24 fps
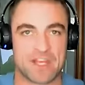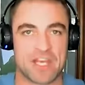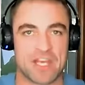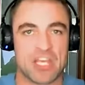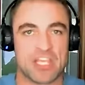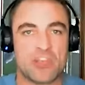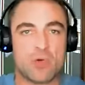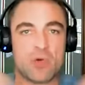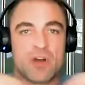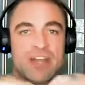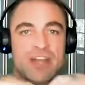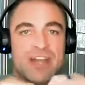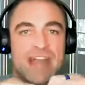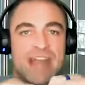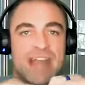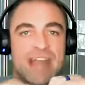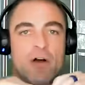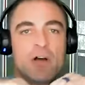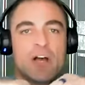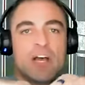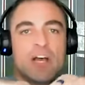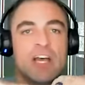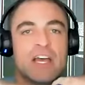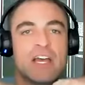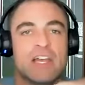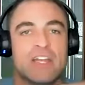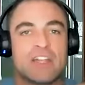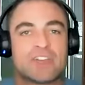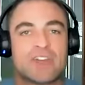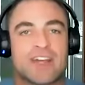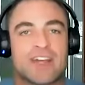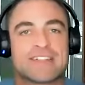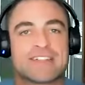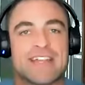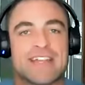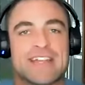You are now
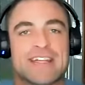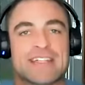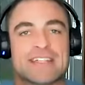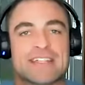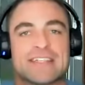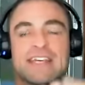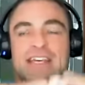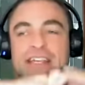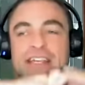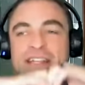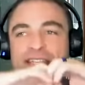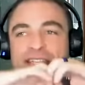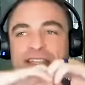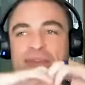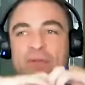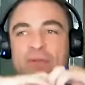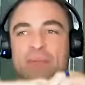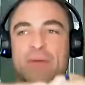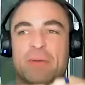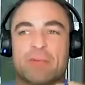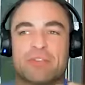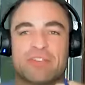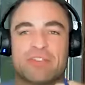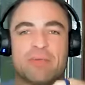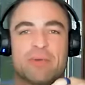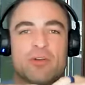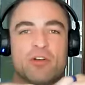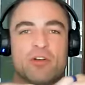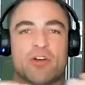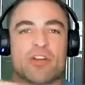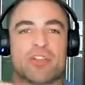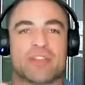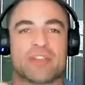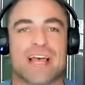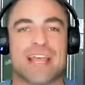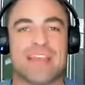transcendence, what some people
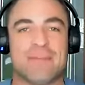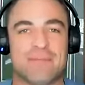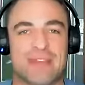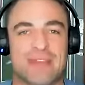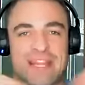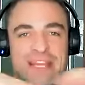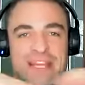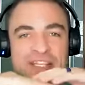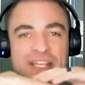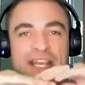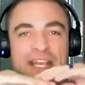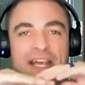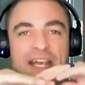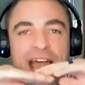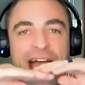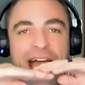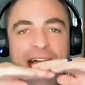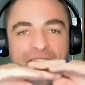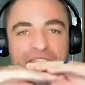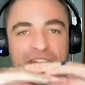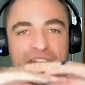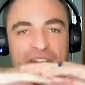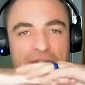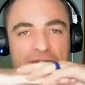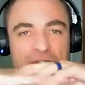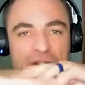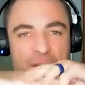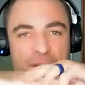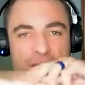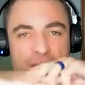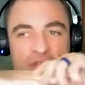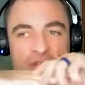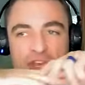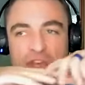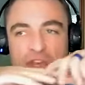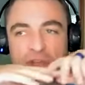call enlightenment, is actually
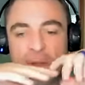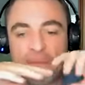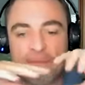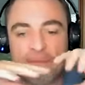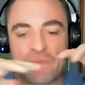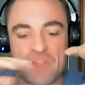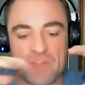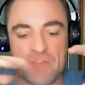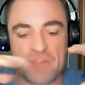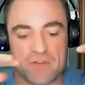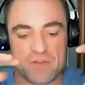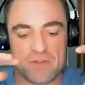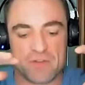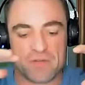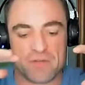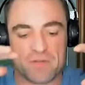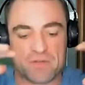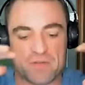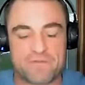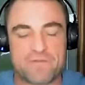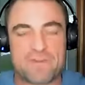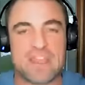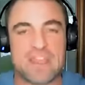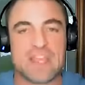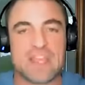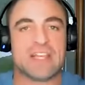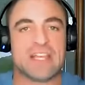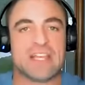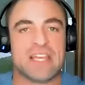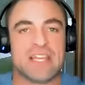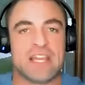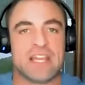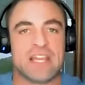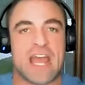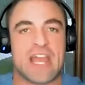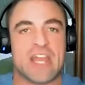from
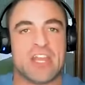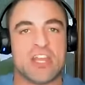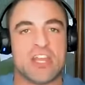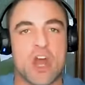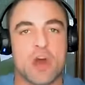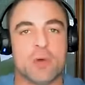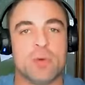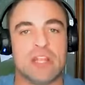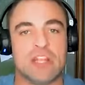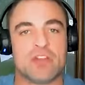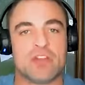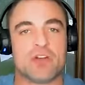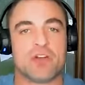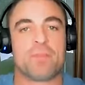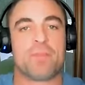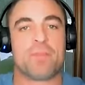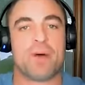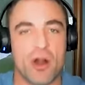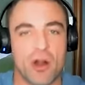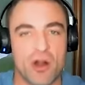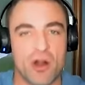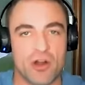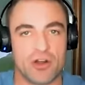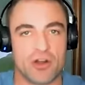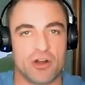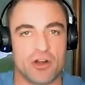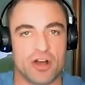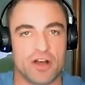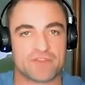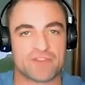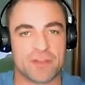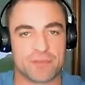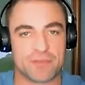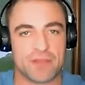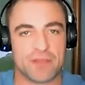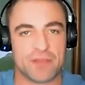feeling and knowing you're a part of
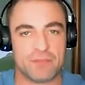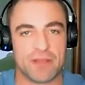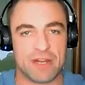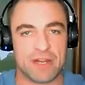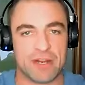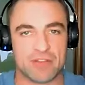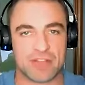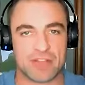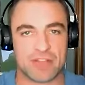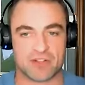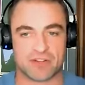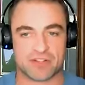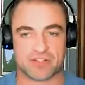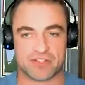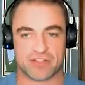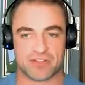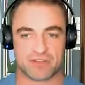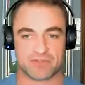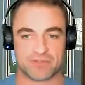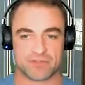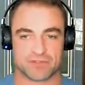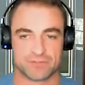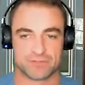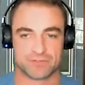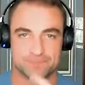something bigger than yourself.